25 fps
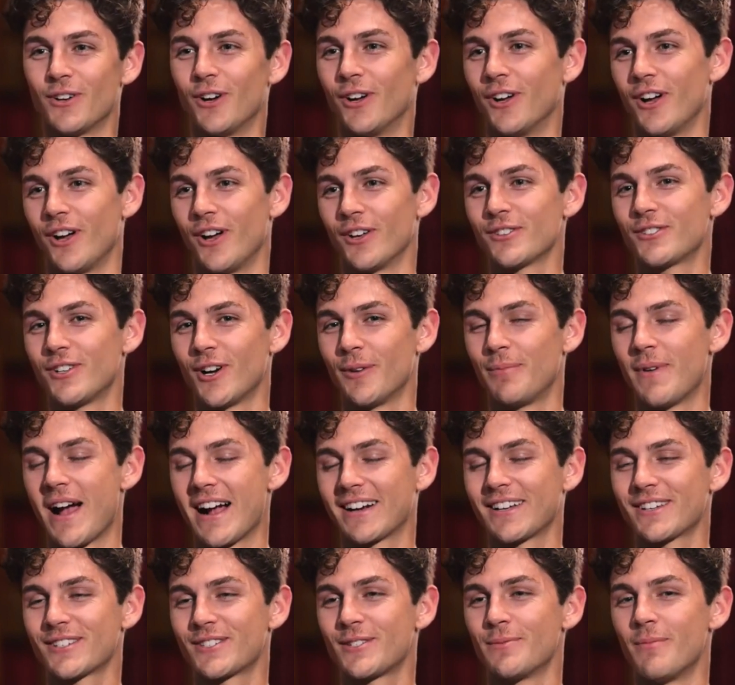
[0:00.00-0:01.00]
So I'll start
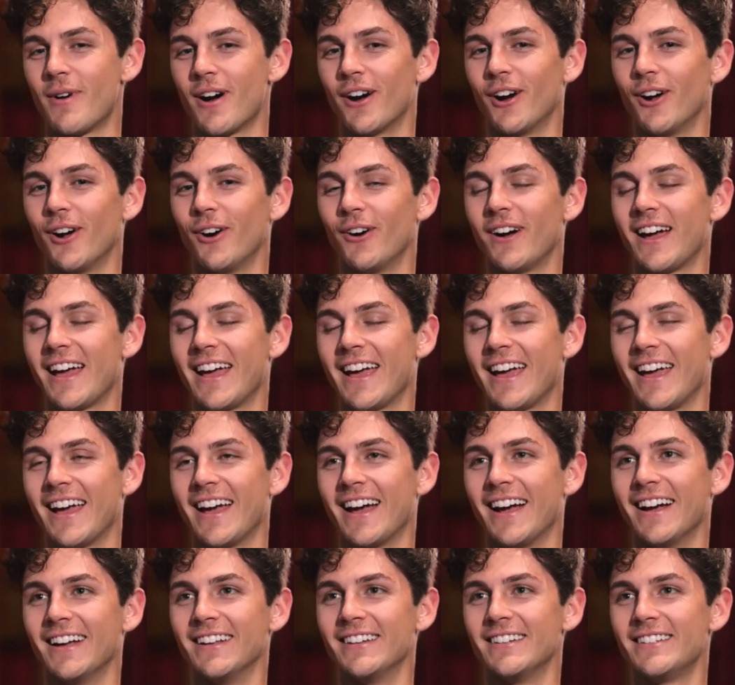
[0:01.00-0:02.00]
practice tomorrow,
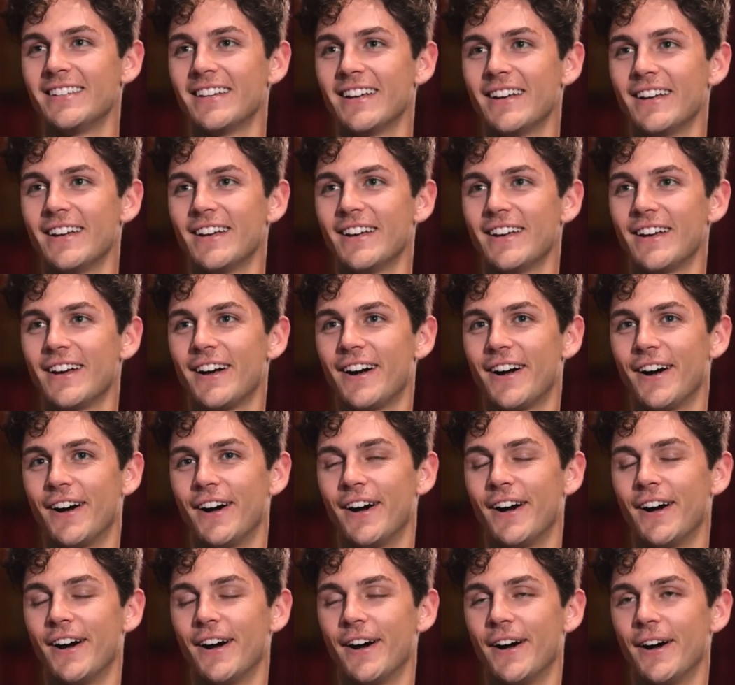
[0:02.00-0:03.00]
and
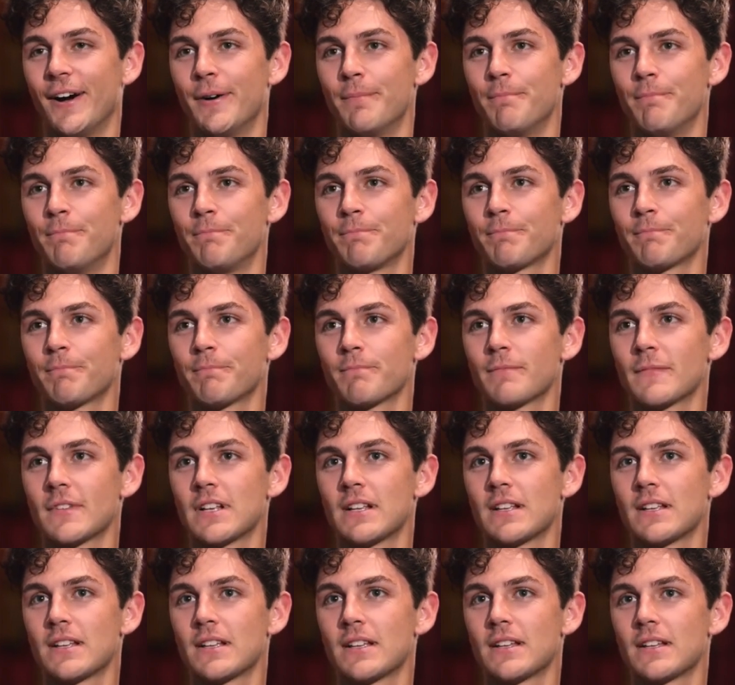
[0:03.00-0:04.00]

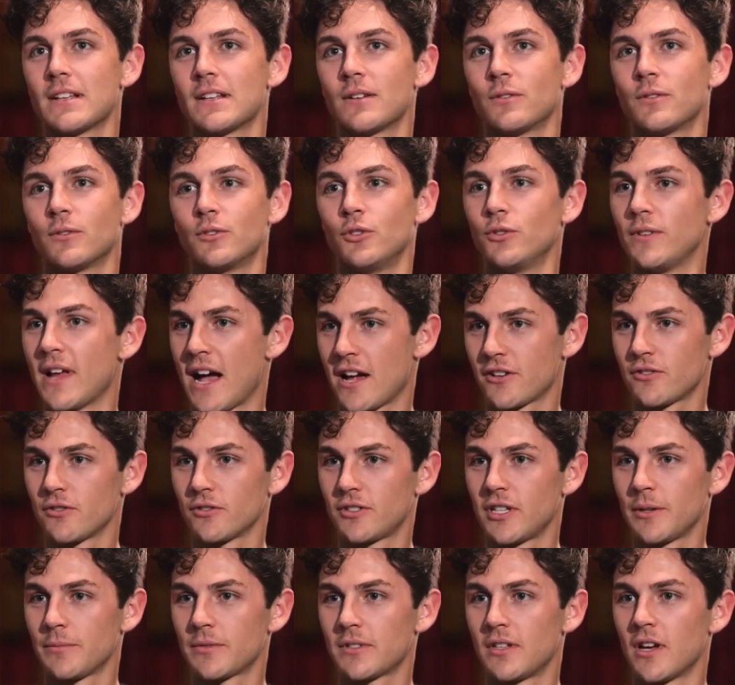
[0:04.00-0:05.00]
we'll do
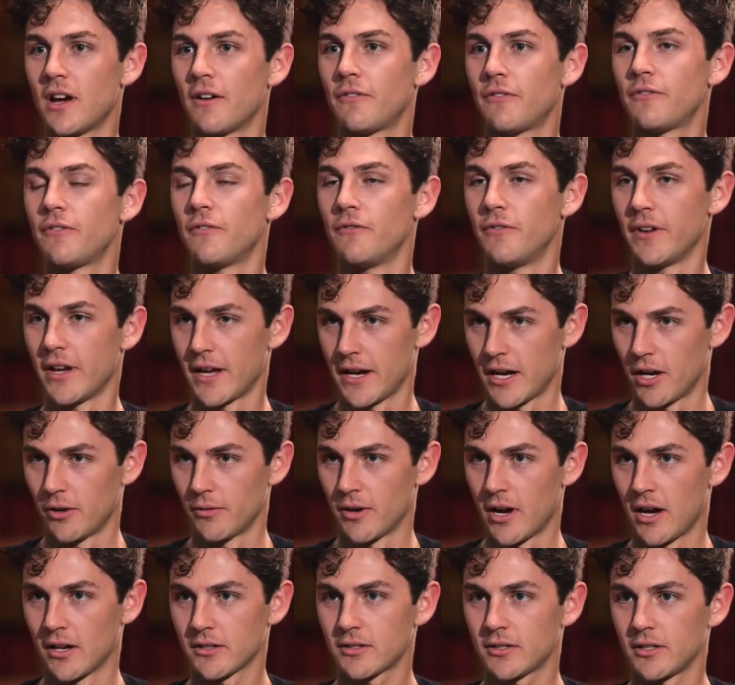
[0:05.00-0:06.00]
national team stuff,
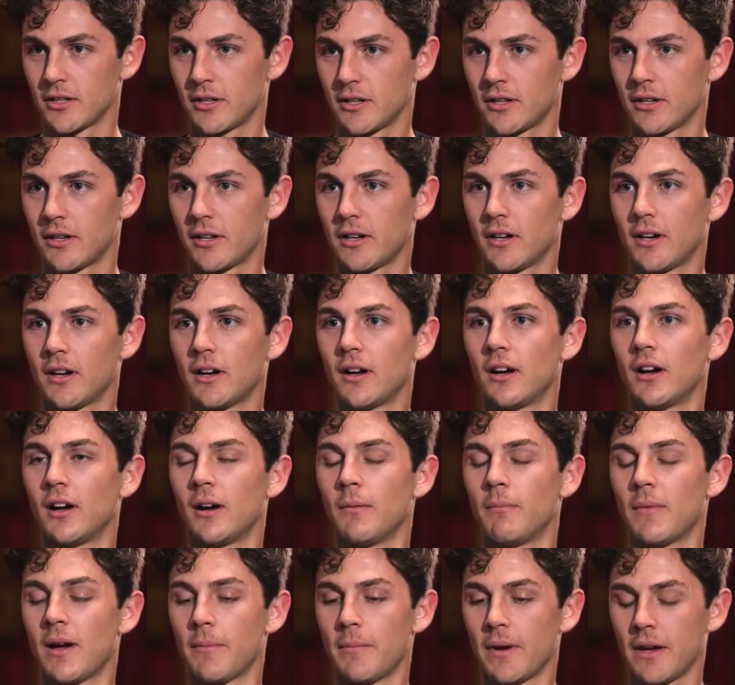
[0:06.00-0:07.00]
VNL roster.
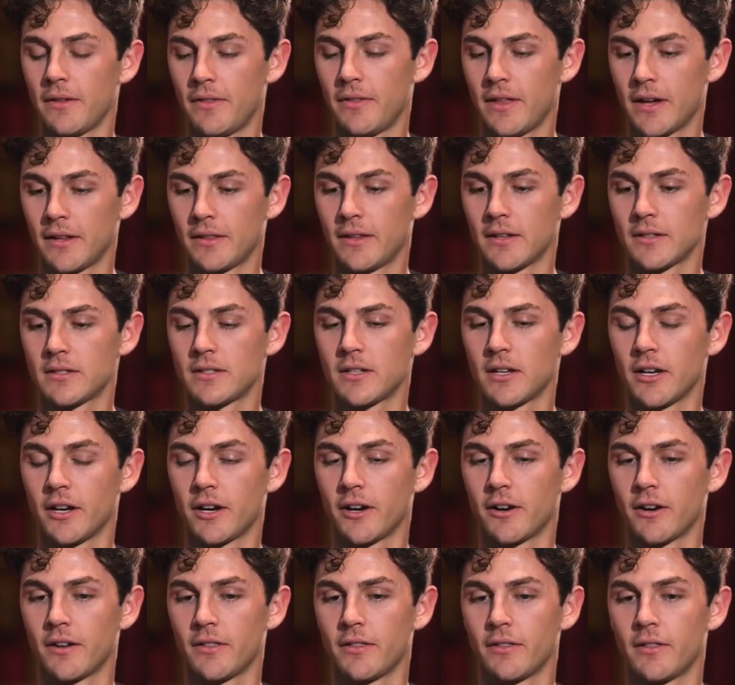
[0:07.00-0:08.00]
I made that this
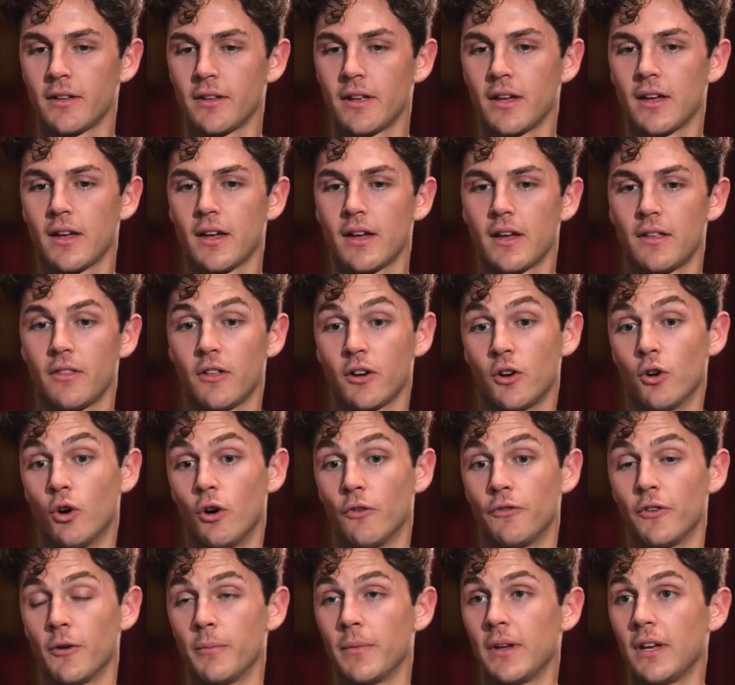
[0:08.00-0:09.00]
year, and the
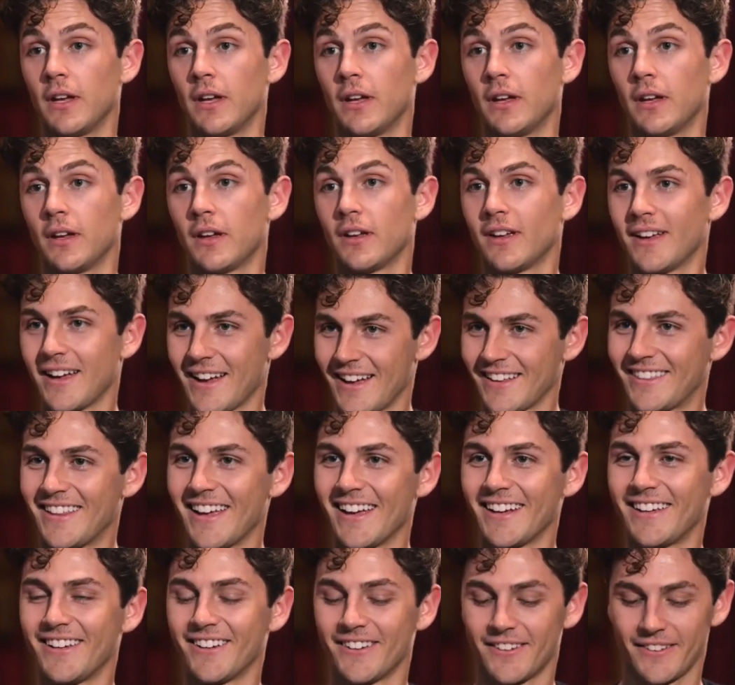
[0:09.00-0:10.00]
goal for me.
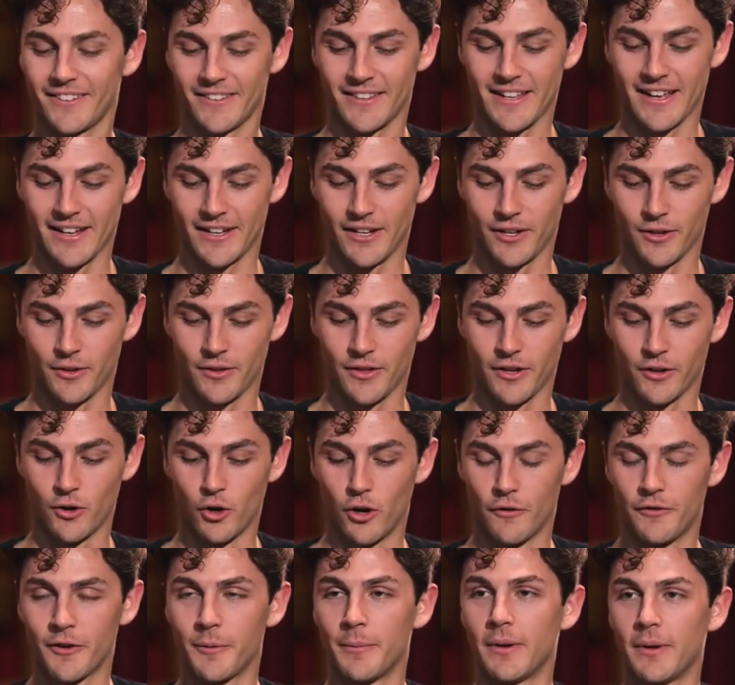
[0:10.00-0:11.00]
Thank you. And the
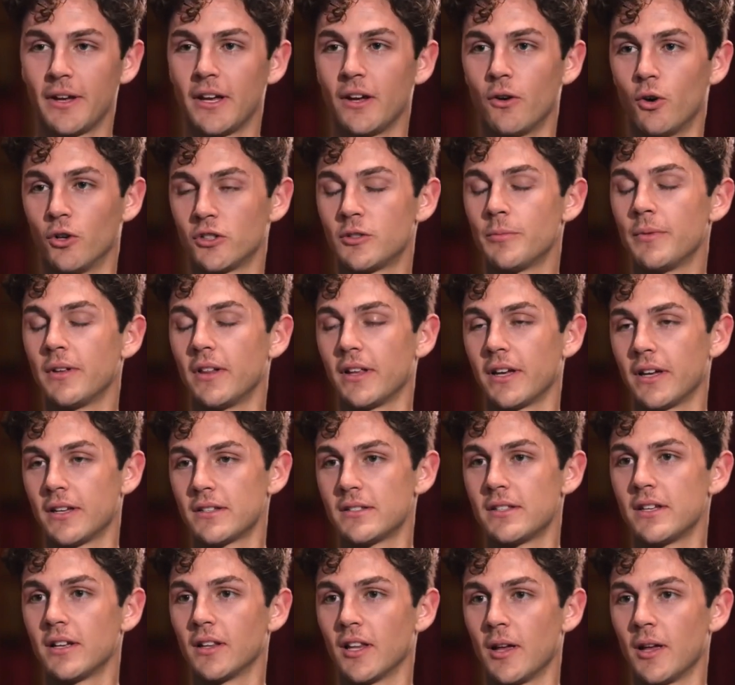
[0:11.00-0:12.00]
goal for me ultimately
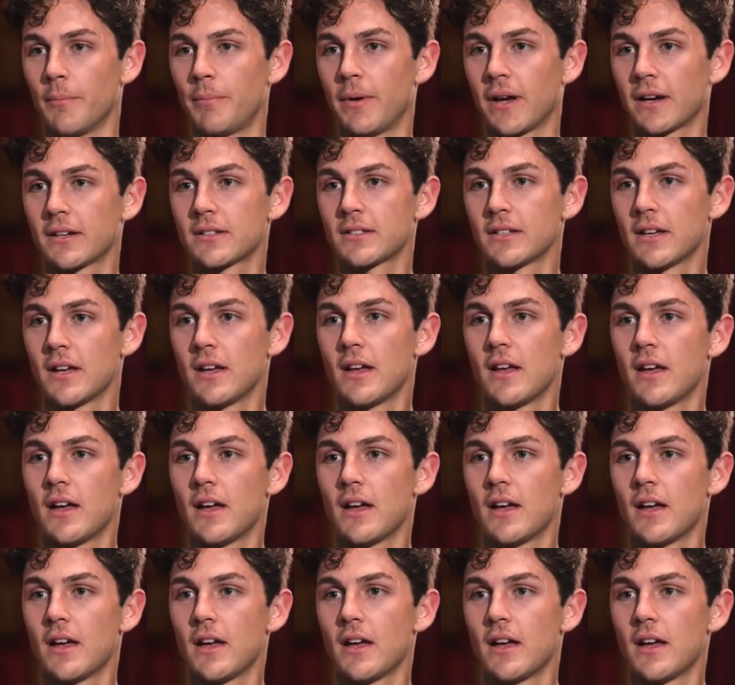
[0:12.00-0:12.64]
is the Olympics.